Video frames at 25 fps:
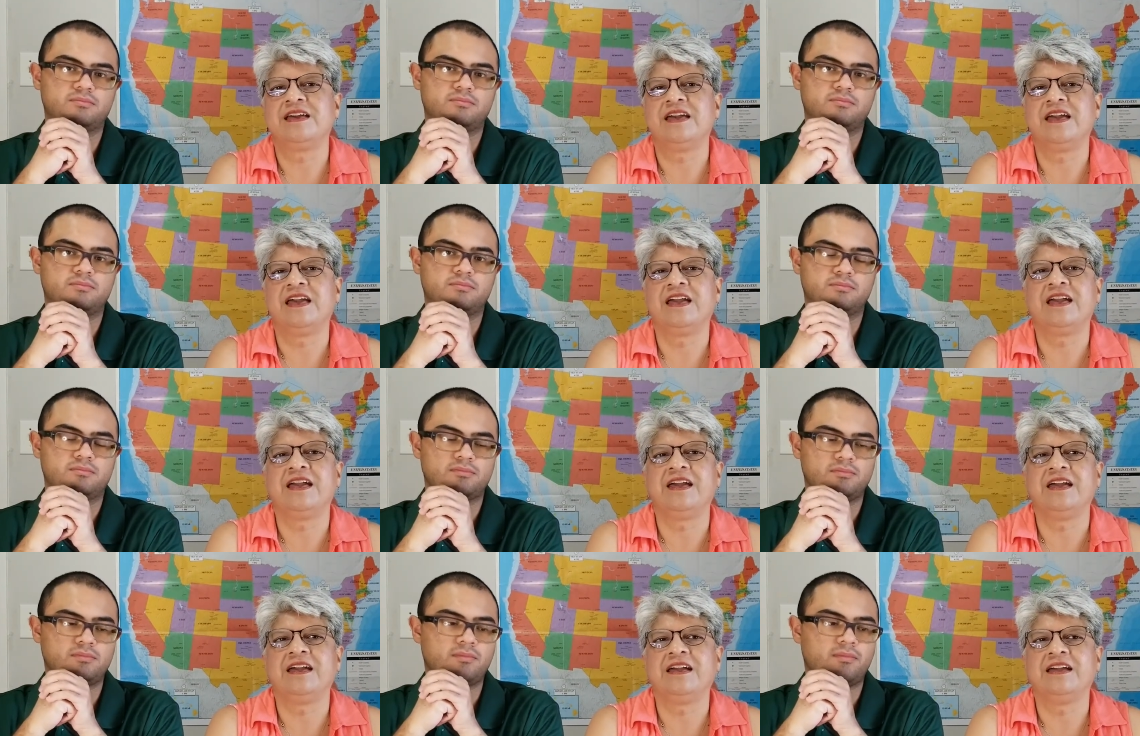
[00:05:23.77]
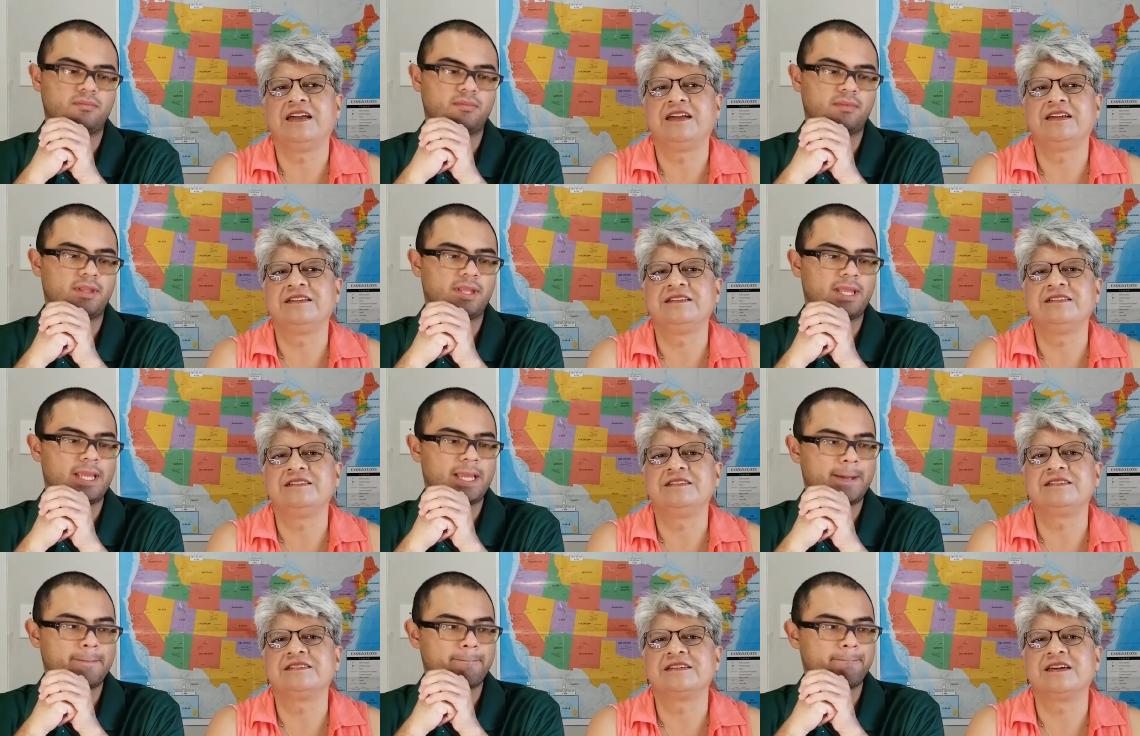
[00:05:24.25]

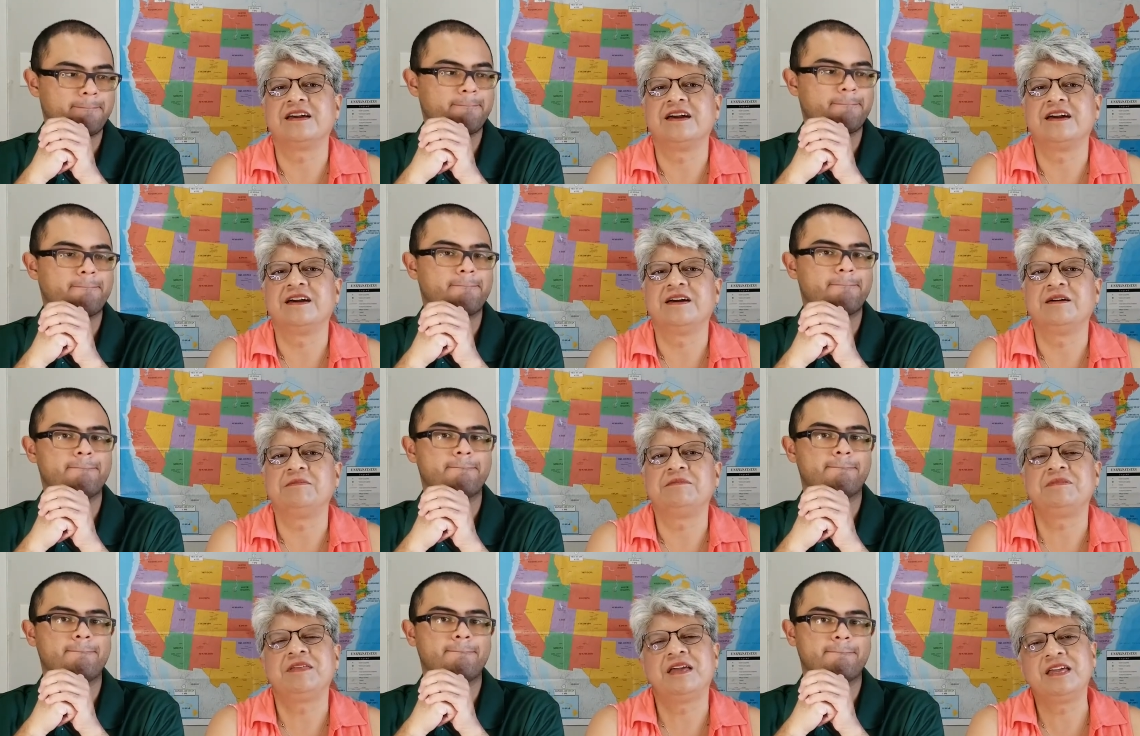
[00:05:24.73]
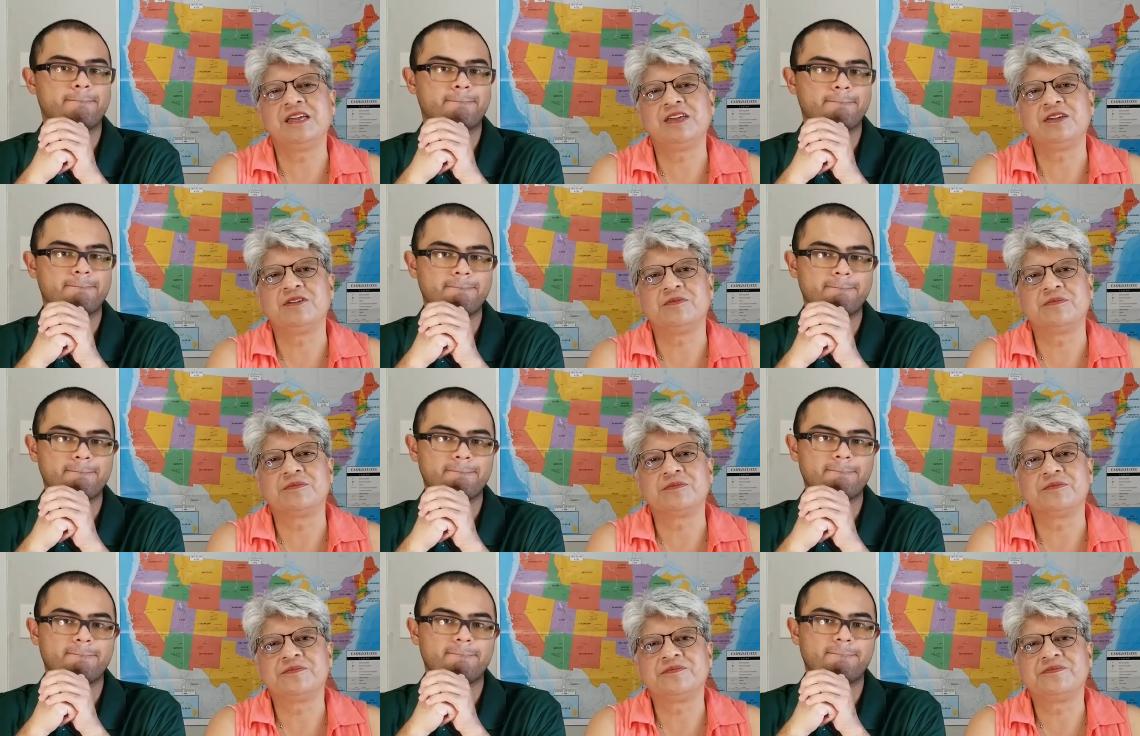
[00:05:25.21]
Speaker 1: and thank
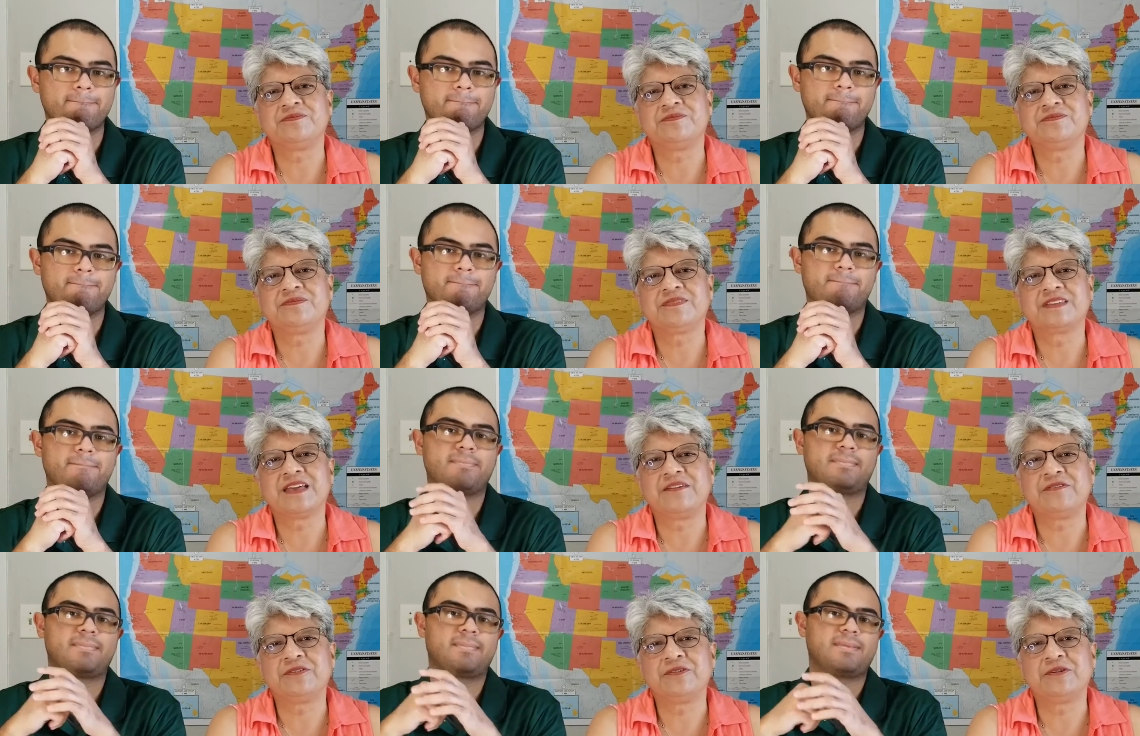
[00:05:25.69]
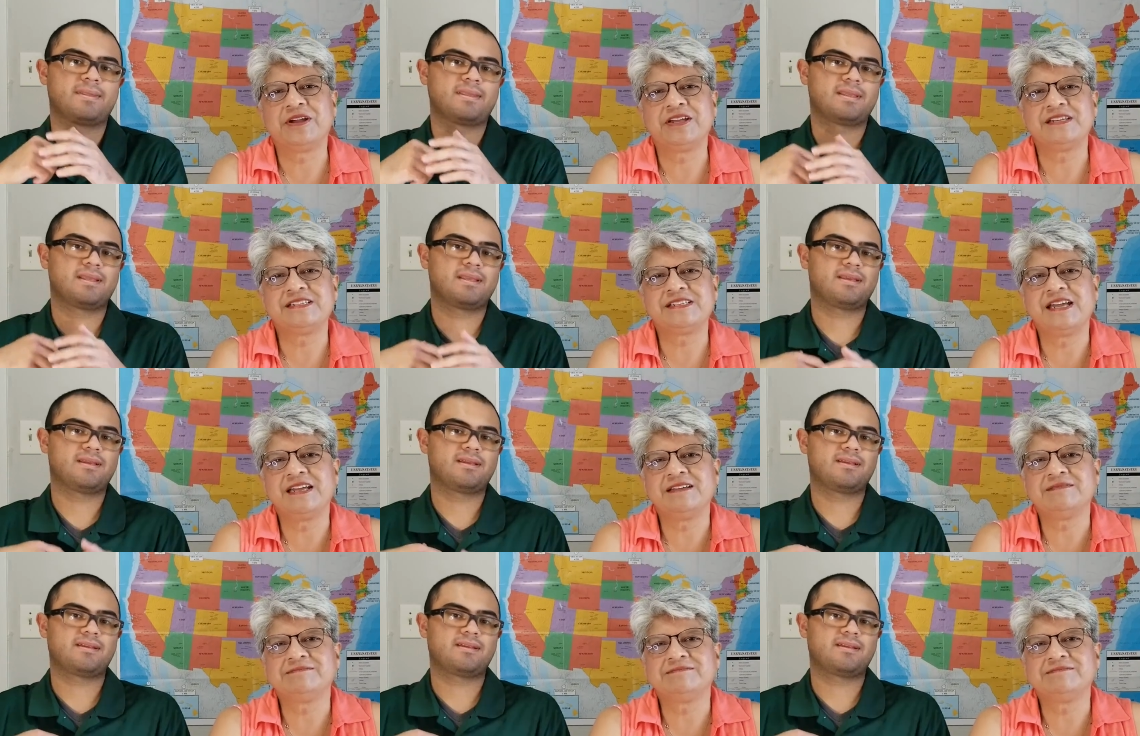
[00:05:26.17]
you. Have a great day.